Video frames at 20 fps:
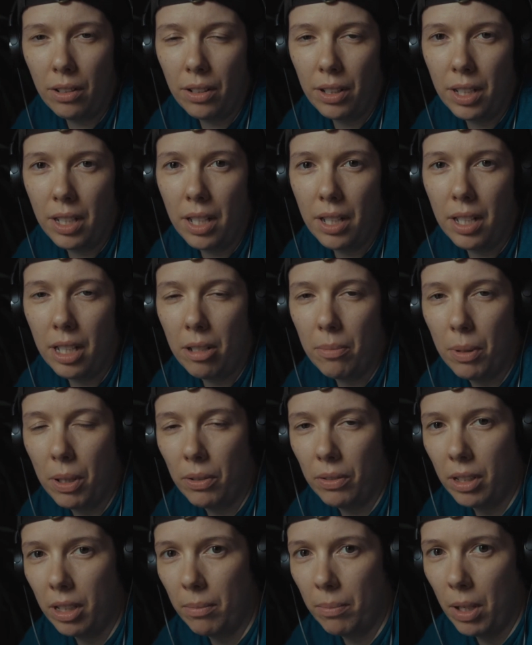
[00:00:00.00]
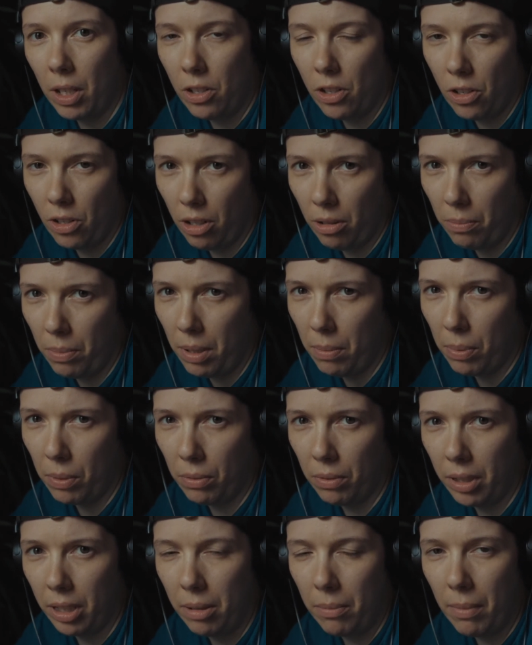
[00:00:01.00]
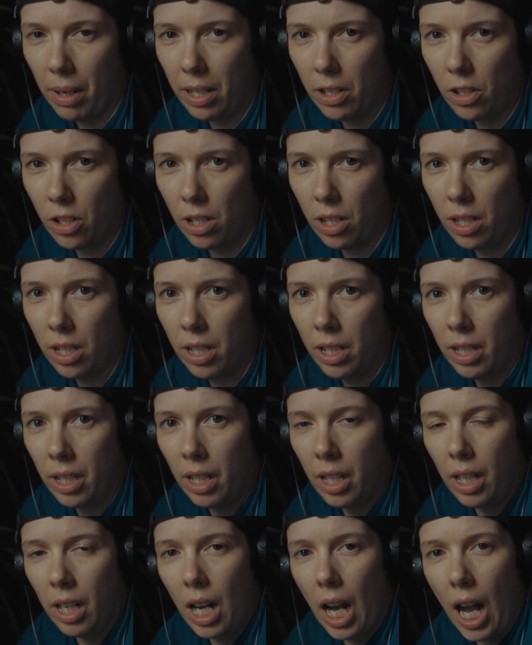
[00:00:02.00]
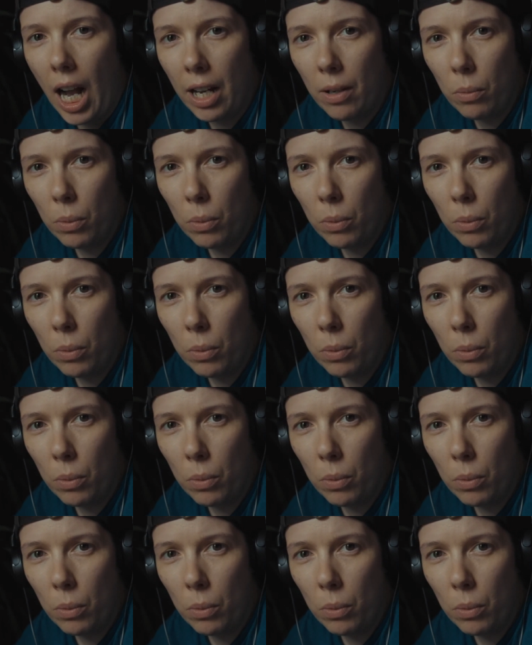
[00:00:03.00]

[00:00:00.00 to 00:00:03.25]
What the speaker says: thing to think about that I'm not sure that people really mention. I